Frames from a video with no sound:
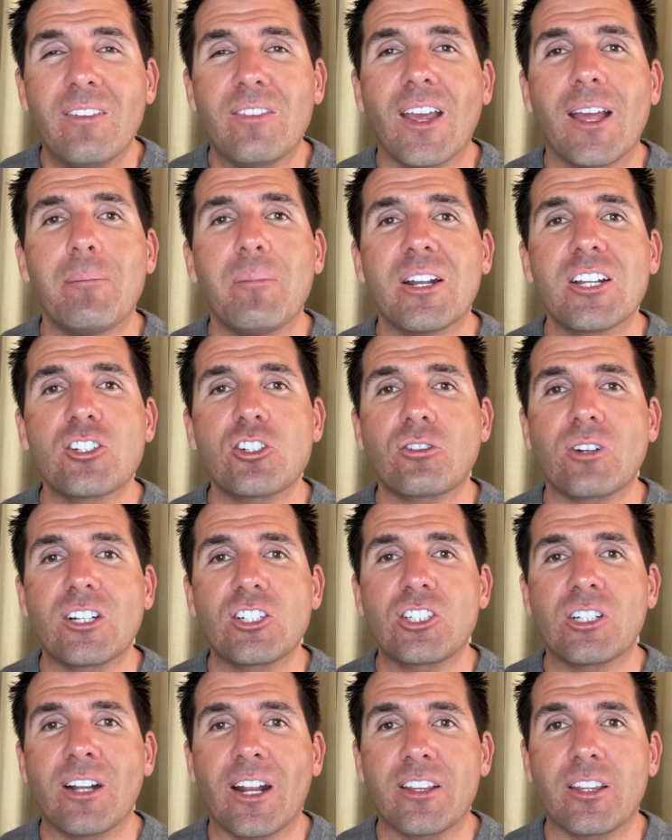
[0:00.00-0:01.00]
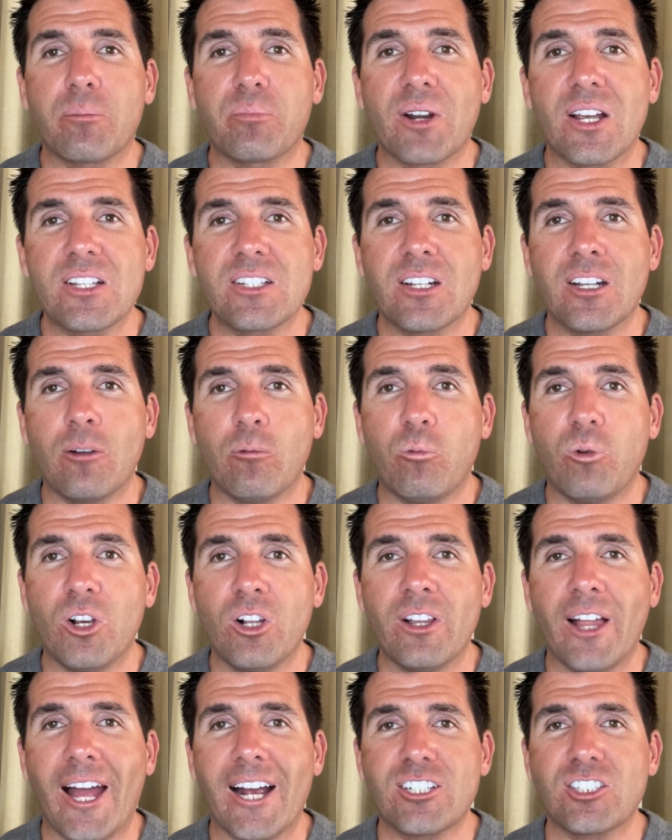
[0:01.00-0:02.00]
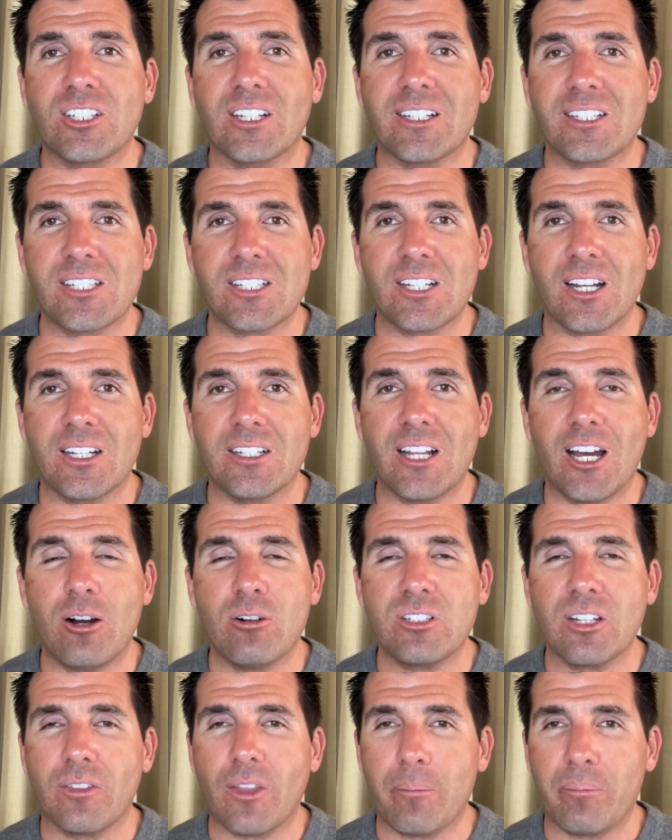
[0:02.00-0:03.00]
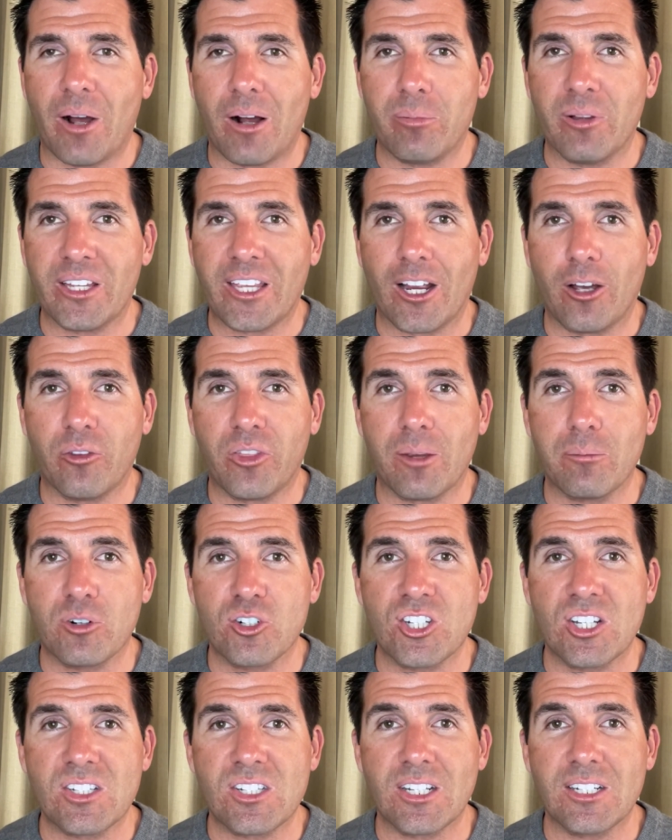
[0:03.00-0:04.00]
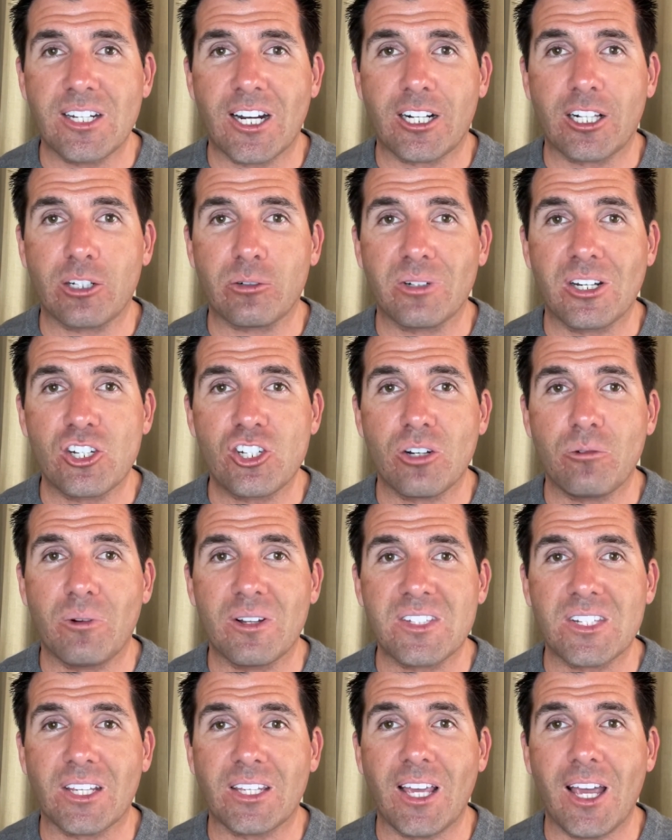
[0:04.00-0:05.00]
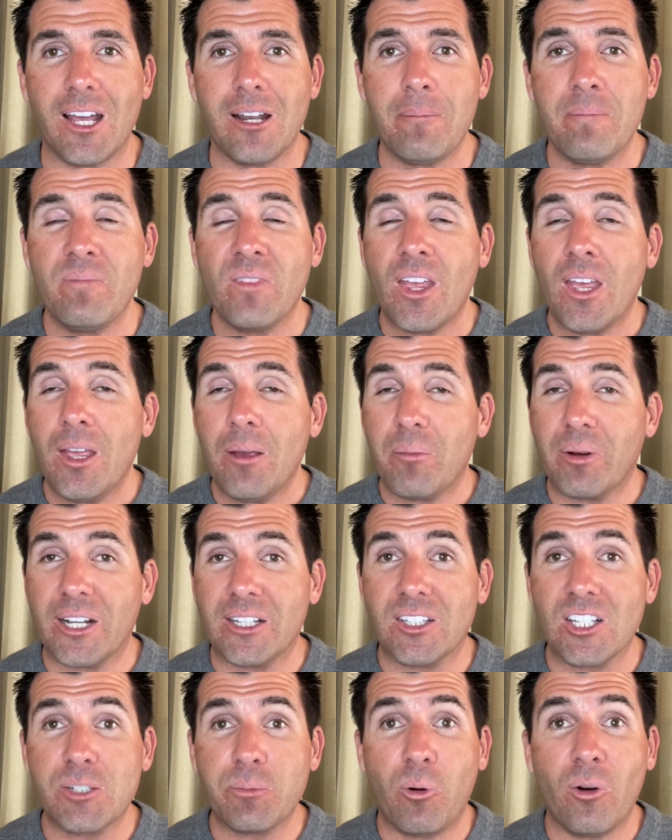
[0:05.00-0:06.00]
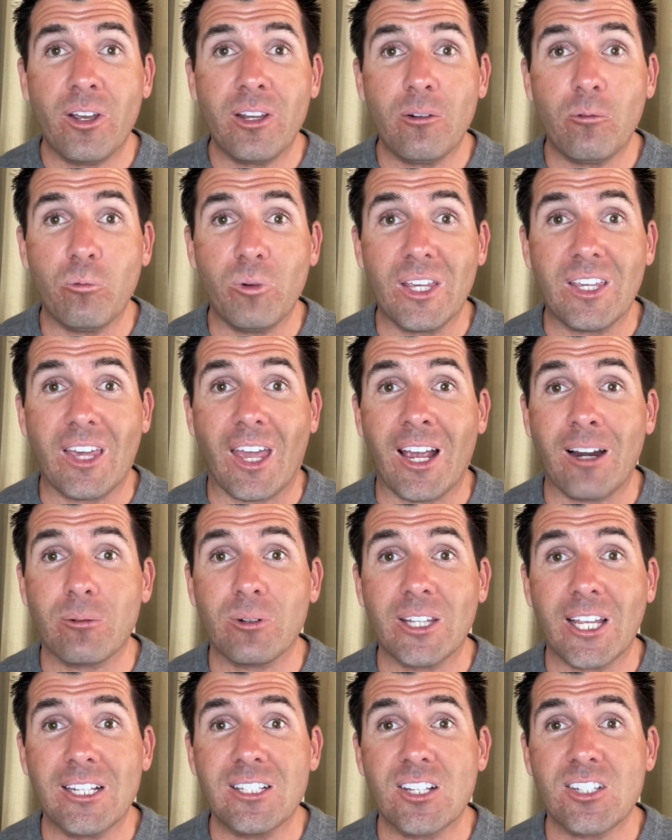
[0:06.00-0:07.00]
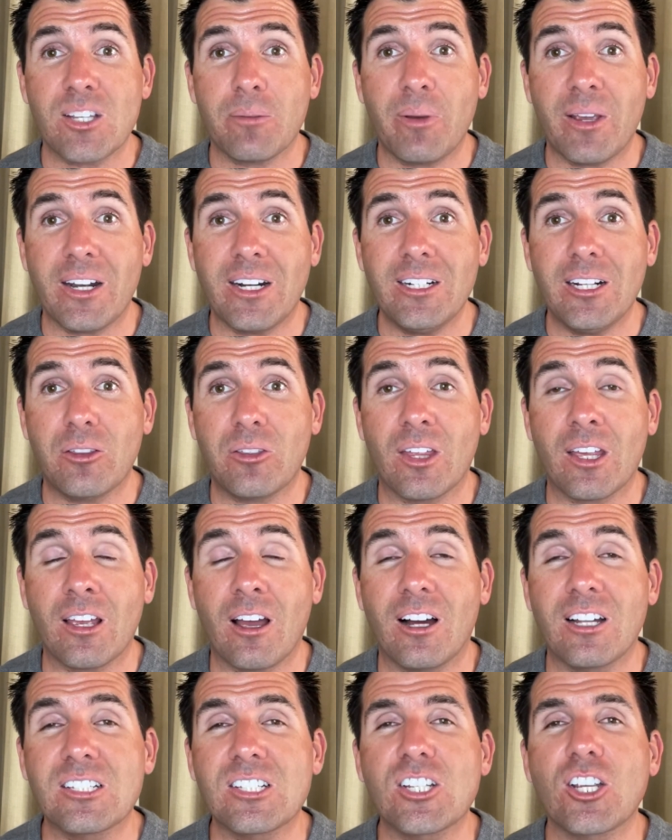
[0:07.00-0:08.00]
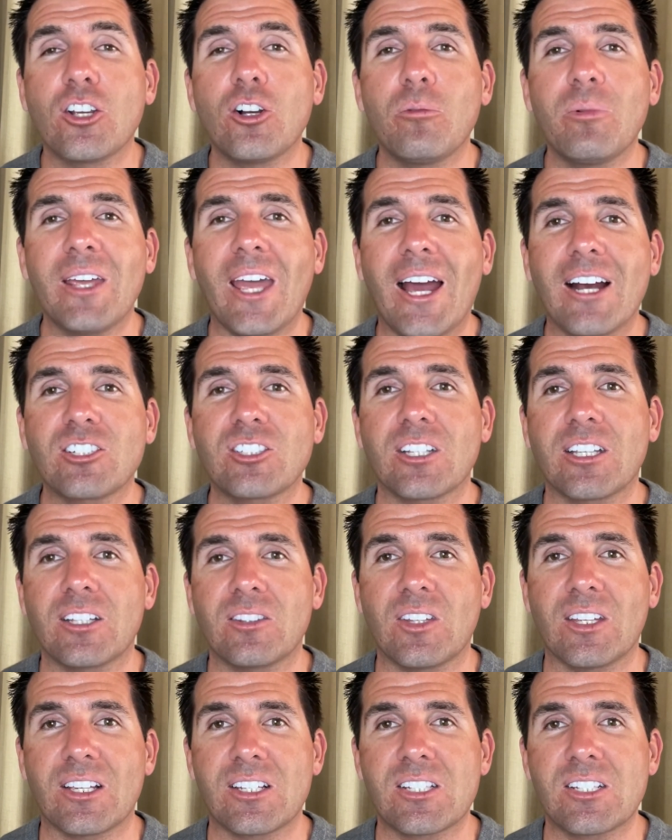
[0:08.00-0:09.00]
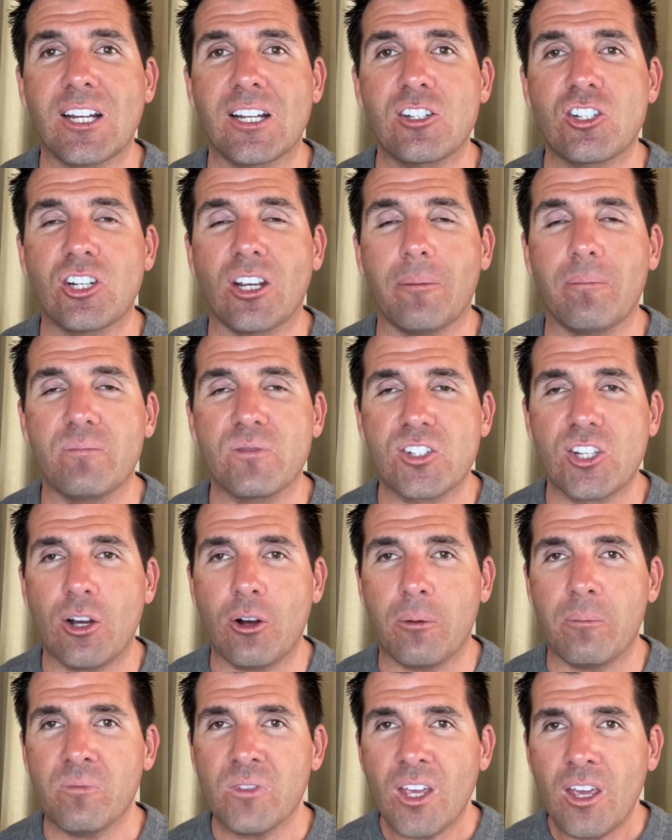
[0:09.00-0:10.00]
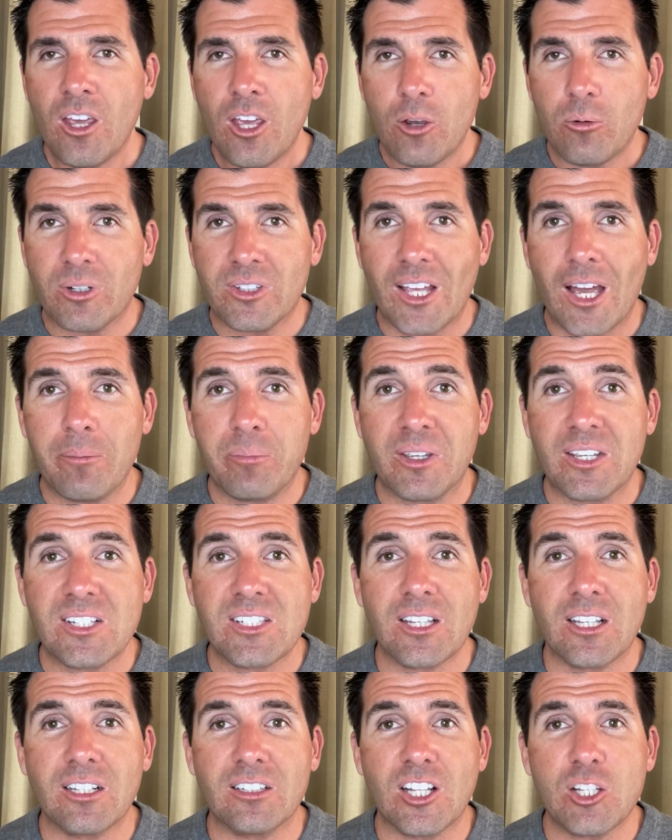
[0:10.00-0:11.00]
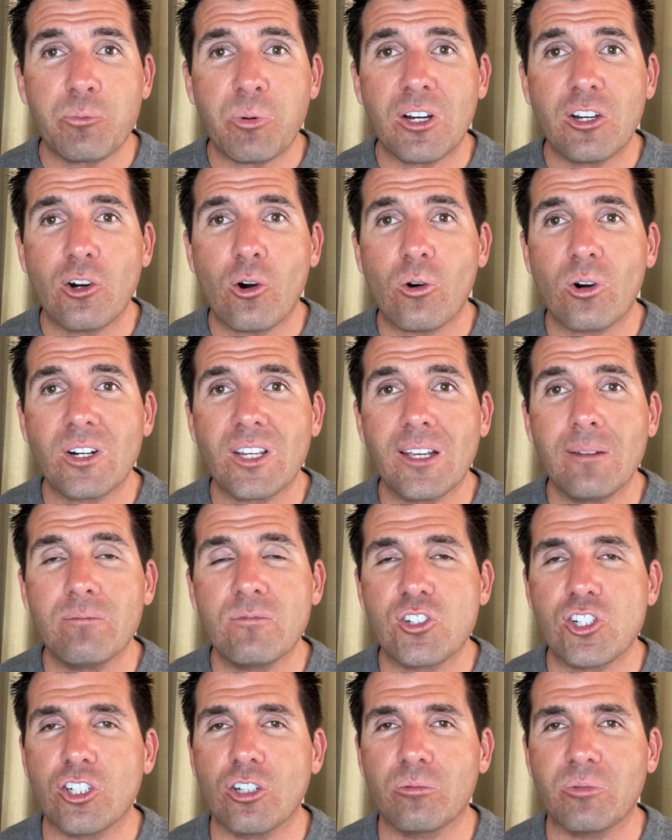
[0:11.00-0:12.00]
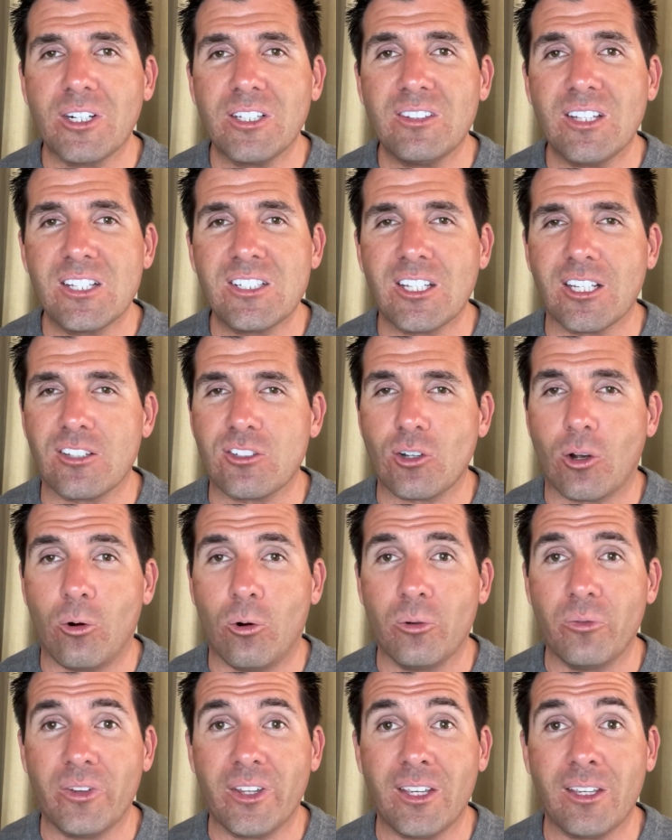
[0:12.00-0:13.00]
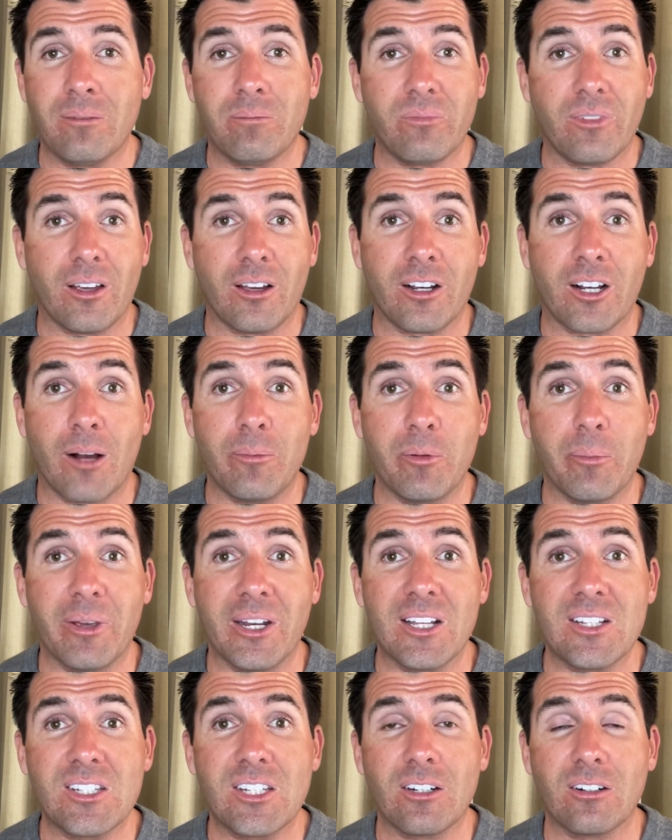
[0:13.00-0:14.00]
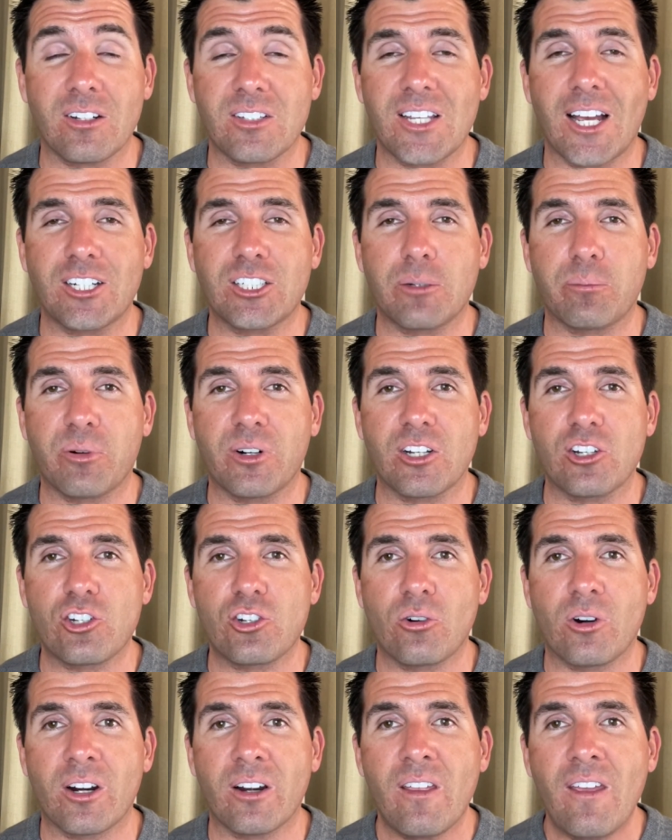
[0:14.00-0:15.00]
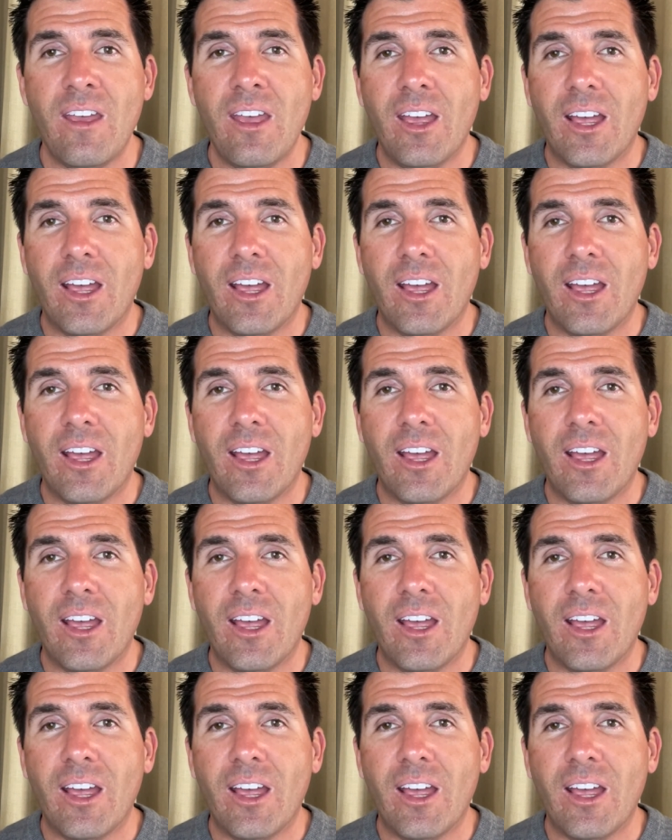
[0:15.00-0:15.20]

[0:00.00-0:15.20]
the administration and the president will actually extend out the public health emergency declaration once again. But at this point, we can't really anticipate anything until we actually get the extension. So with that being said, let's bring Corey in. She'll read this. It's only a couple minutes here. It's actually pretty short.